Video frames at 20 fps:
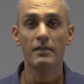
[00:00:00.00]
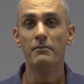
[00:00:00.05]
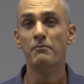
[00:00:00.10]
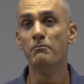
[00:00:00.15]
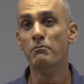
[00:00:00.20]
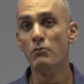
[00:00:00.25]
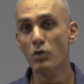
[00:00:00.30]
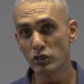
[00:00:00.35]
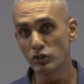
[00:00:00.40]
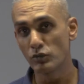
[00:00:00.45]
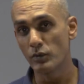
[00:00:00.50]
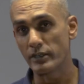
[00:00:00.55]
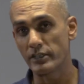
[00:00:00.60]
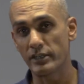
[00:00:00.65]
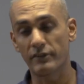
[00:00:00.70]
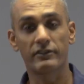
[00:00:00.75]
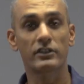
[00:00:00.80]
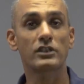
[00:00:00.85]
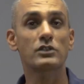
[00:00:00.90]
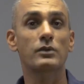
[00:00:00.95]
Most
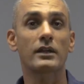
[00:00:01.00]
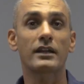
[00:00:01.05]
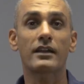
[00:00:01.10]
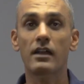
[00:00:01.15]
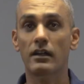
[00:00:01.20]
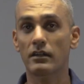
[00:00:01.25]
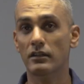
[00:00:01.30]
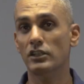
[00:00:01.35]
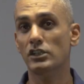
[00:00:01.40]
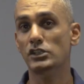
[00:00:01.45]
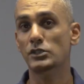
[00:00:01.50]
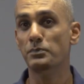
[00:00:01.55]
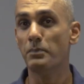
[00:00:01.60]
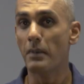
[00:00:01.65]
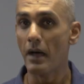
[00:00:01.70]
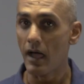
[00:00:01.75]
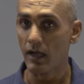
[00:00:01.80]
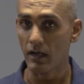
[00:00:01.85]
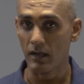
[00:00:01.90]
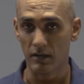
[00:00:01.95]
quickshifters will cut the
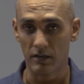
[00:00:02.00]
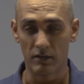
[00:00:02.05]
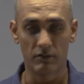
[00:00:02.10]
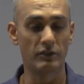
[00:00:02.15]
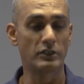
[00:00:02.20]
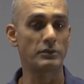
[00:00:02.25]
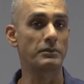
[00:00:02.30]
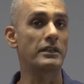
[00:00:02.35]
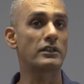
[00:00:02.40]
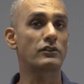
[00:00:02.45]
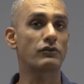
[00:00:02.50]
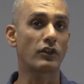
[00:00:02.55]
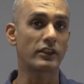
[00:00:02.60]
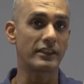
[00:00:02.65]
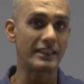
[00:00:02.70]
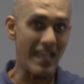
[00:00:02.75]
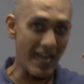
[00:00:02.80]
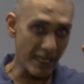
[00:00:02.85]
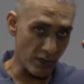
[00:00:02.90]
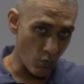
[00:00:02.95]
spark, which means for
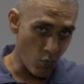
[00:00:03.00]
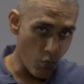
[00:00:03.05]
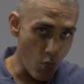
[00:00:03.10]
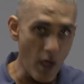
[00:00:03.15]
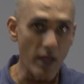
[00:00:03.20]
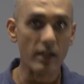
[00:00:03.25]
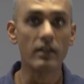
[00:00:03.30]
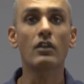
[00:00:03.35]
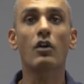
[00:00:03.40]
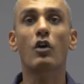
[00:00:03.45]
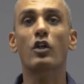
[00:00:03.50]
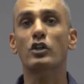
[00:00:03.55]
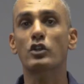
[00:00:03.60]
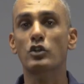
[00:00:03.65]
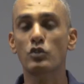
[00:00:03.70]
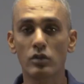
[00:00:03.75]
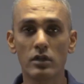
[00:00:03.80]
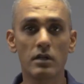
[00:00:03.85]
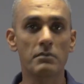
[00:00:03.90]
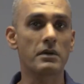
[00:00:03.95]
that 1 or
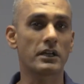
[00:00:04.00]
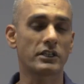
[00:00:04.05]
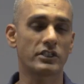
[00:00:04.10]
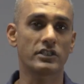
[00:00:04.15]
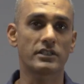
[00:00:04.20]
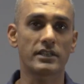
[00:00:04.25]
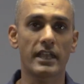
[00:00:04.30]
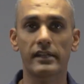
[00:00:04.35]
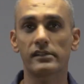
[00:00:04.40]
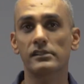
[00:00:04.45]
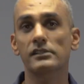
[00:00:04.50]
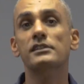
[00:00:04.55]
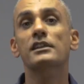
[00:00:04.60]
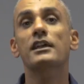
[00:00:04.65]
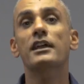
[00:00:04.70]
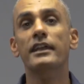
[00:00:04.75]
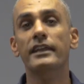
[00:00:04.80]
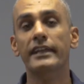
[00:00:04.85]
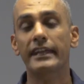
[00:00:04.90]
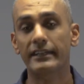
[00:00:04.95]
2 combustion cycles,
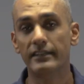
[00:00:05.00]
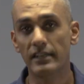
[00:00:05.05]
it